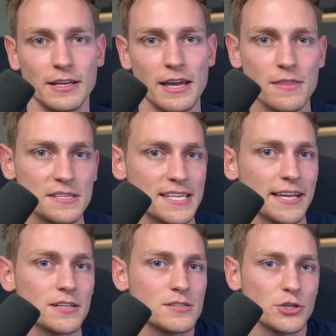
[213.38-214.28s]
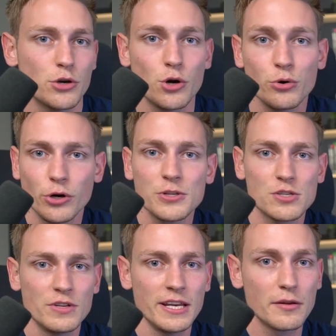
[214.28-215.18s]
And then second, your code
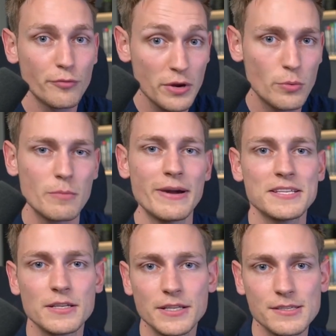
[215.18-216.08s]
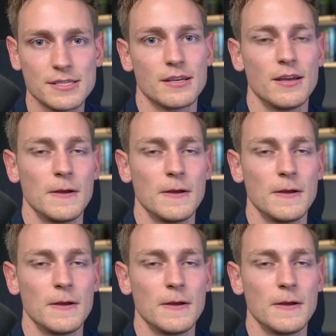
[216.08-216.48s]
also needed frequent maintenance,